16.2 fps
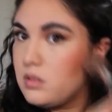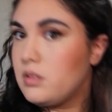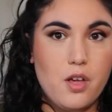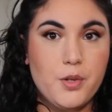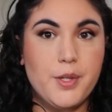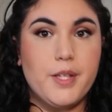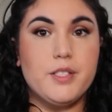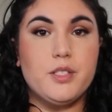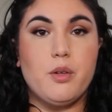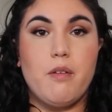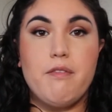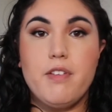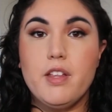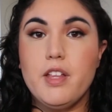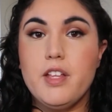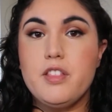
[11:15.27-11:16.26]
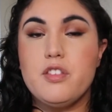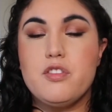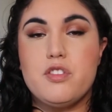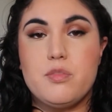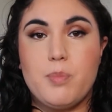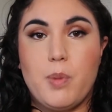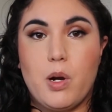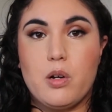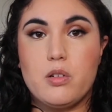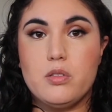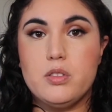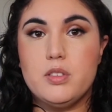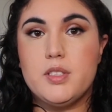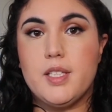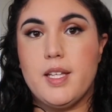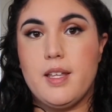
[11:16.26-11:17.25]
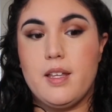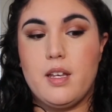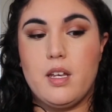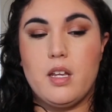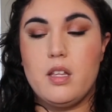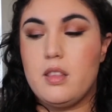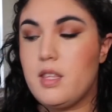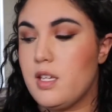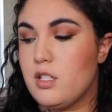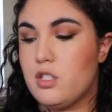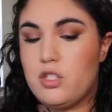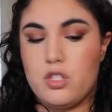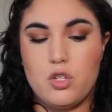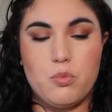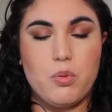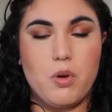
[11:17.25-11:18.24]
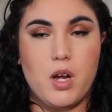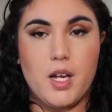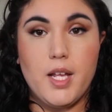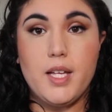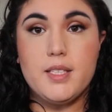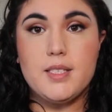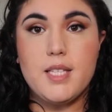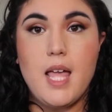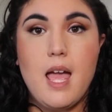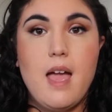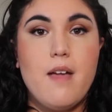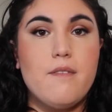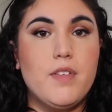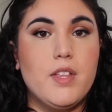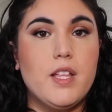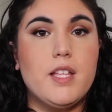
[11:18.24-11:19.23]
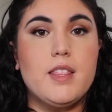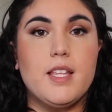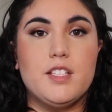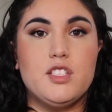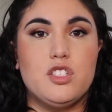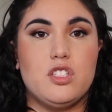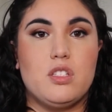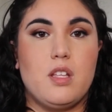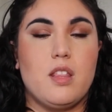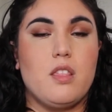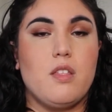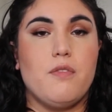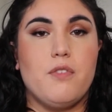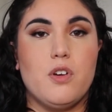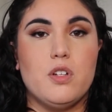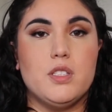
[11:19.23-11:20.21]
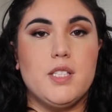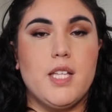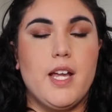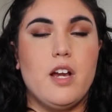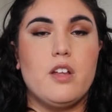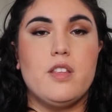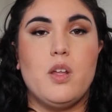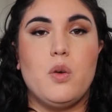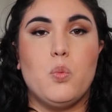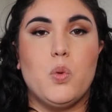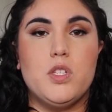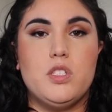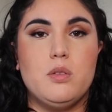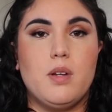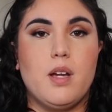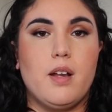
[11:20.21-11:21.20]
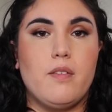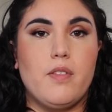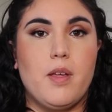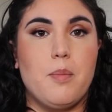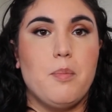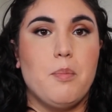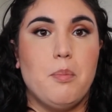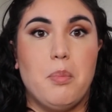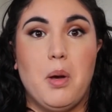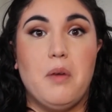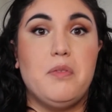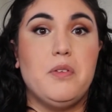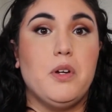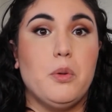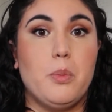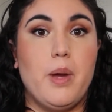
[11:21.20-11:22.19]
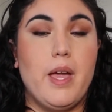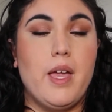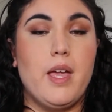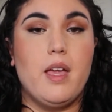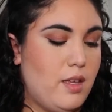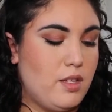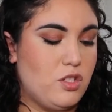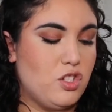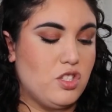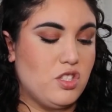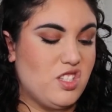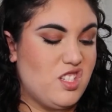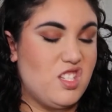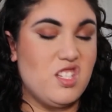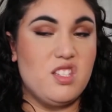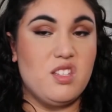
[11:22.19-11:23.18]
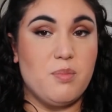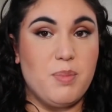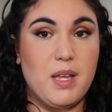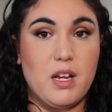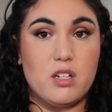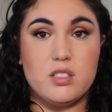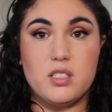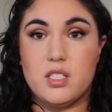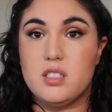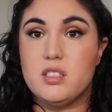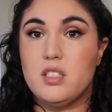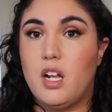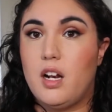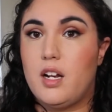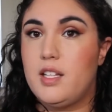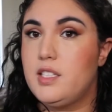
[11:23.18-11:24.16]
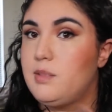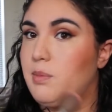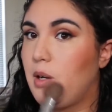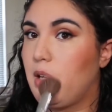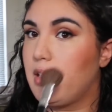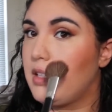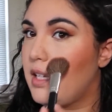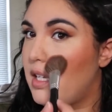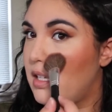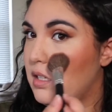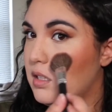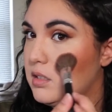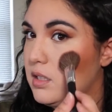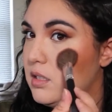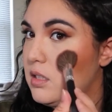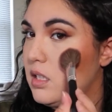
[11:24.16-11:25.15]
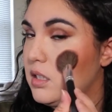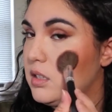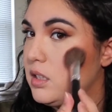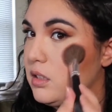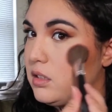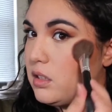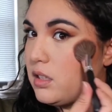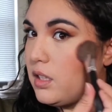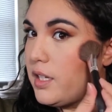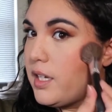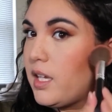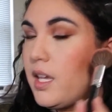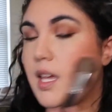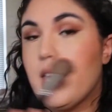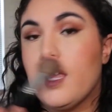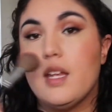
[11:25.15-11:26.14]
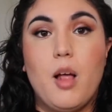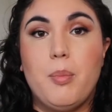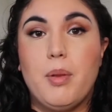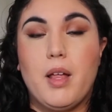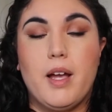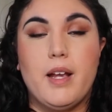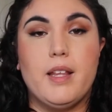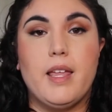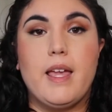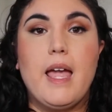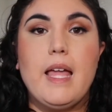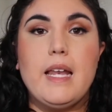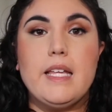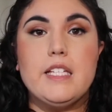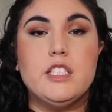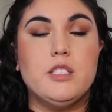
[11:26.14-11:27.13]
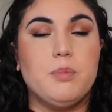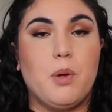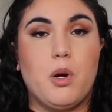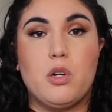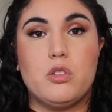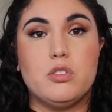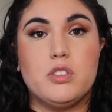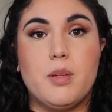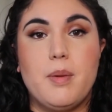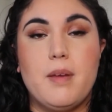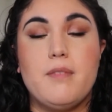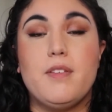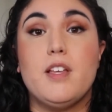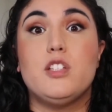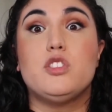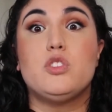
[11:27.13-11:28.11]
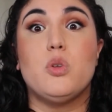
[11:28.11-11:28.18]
Okay, so I feel like the sparkles in these two products, I feel like that's just like the first layer. Then once you kind of like buff it away, it just disappears and it's not as sparkly, because it doesn't look like it applied like any sparkles on my face.